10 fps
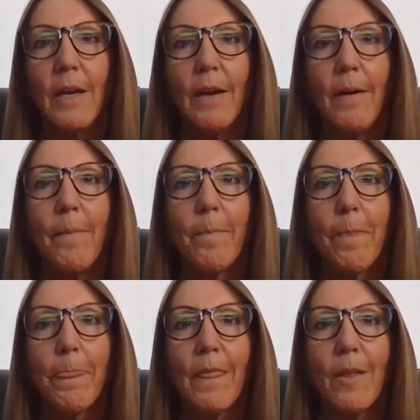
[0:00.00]

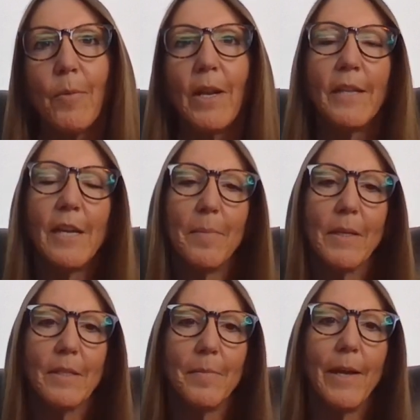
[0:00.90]
when I think
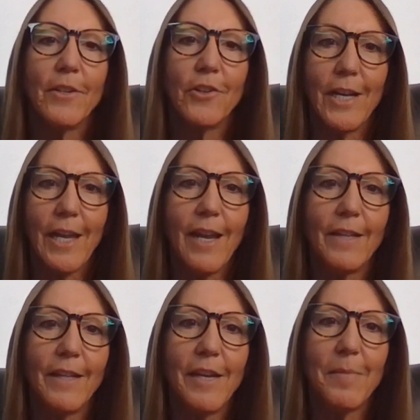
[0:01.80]
about somatic tracking, I
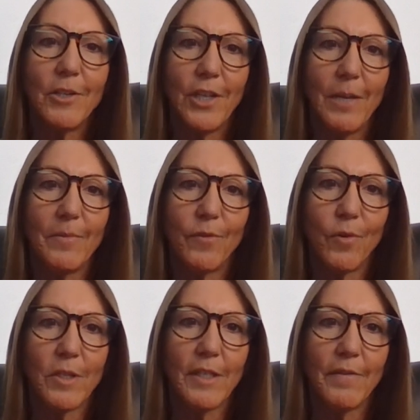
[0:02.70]
think about James
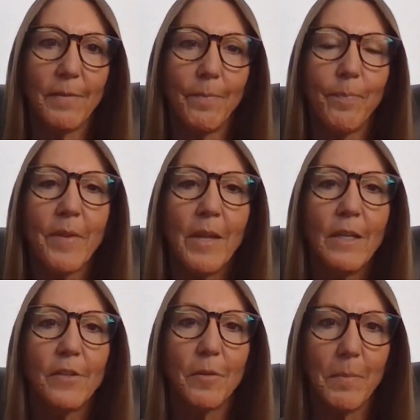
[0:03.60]
4:7.
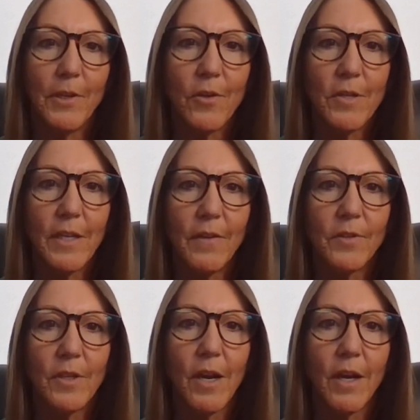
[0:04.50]
Submit yourself
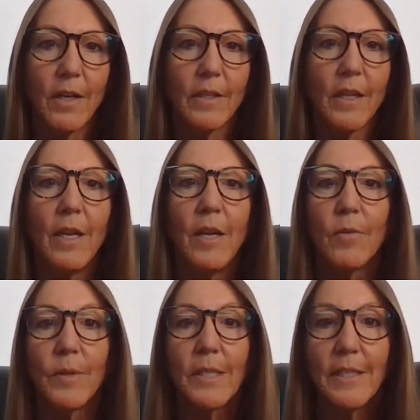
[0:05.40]
to God,
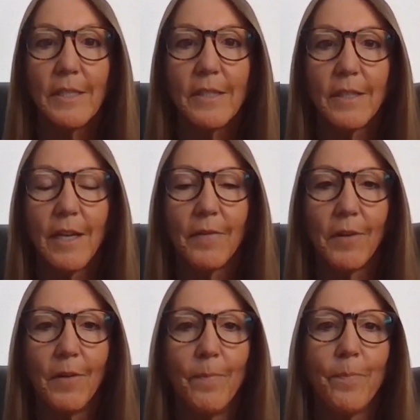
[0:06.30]
resist the
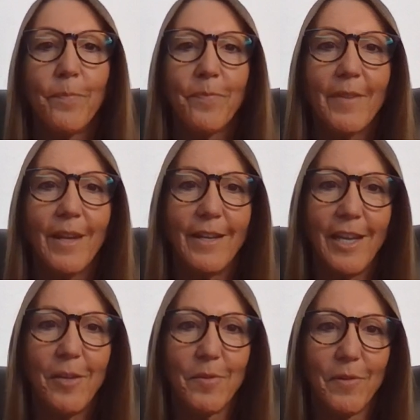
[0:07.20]
devil, and
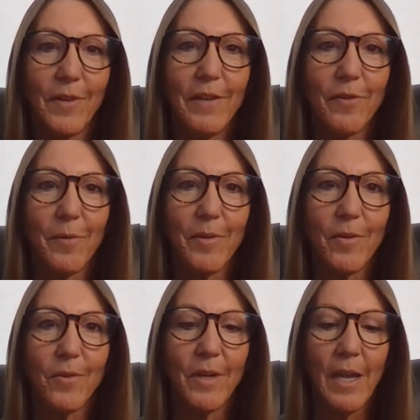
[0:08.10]
he will flee from
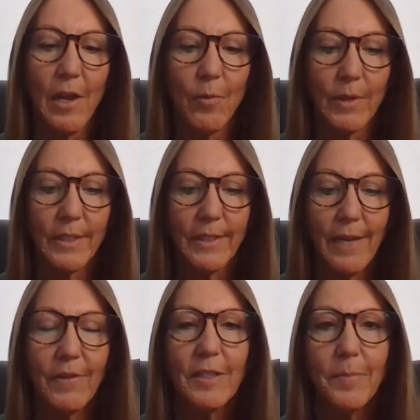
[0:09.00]
you. Well, the
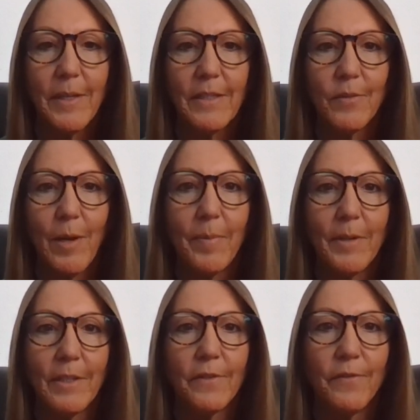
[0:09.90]
devil's biggest
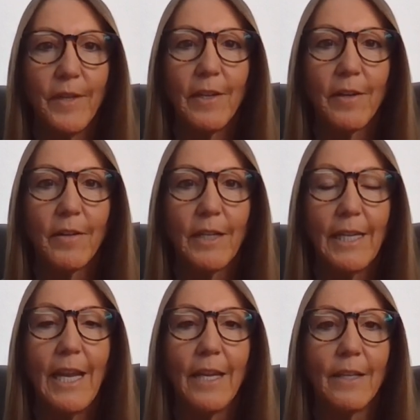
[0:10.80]
weapon is fear.
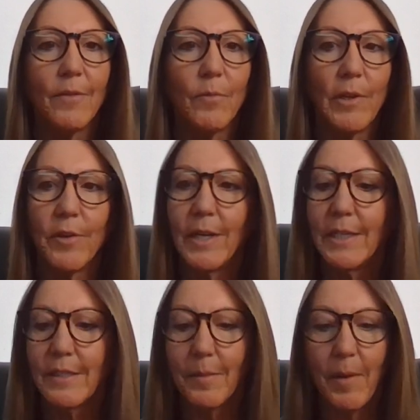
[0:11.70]
Again, whether
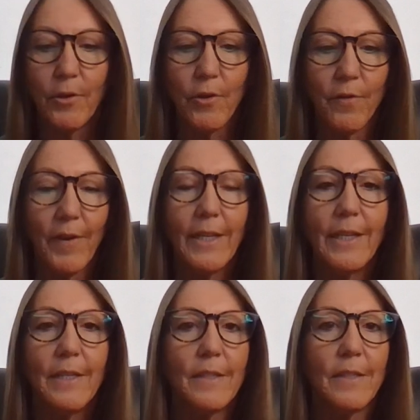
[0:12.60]
it's about your
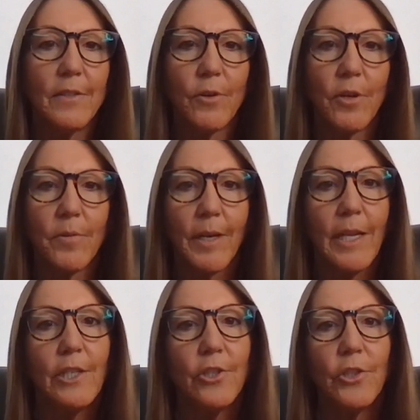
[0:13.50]
finances or your
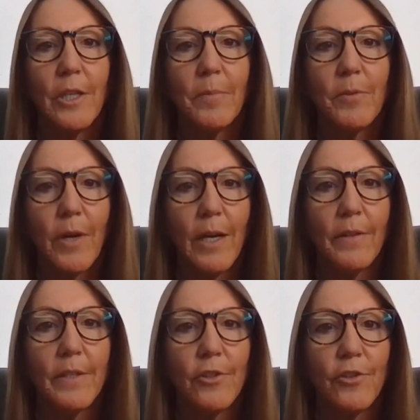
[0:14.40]
relationships or
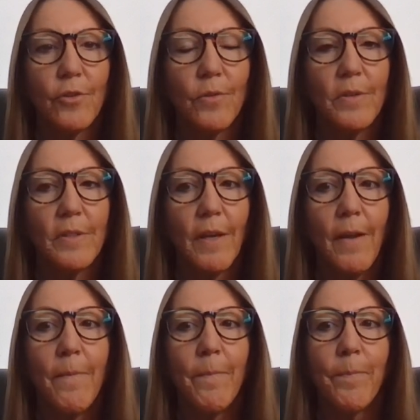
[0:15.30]
health issues,
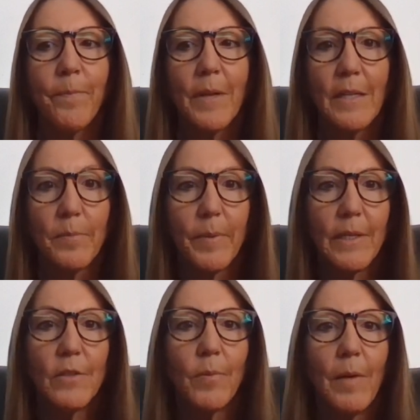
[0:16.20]
his
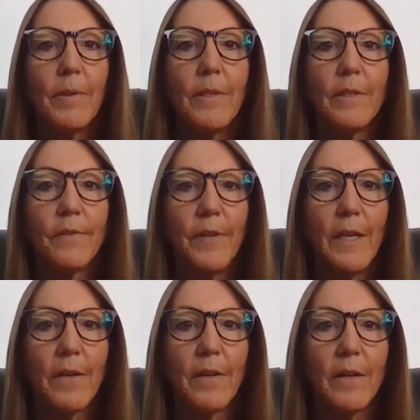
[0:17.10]
biggest weapon is
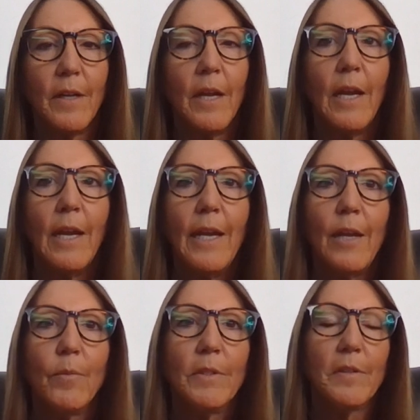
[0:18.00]
fear.
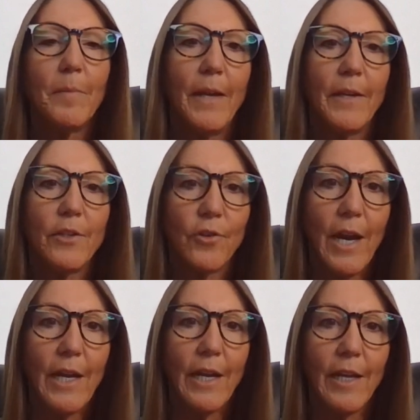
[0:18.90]
And with somatic
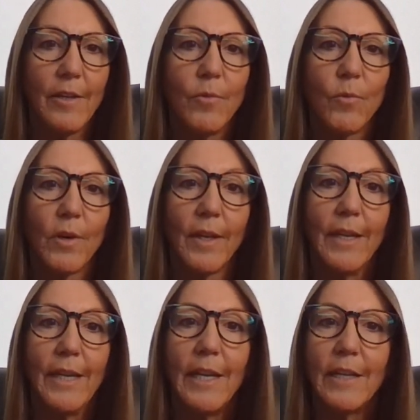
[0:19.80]
tracking, we're
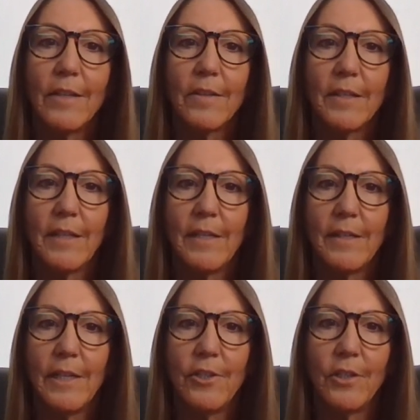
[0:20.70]
leaning into the
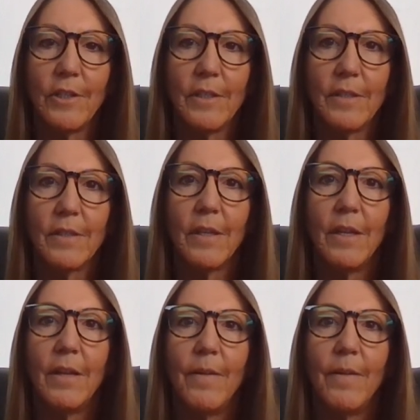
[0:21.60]
sensations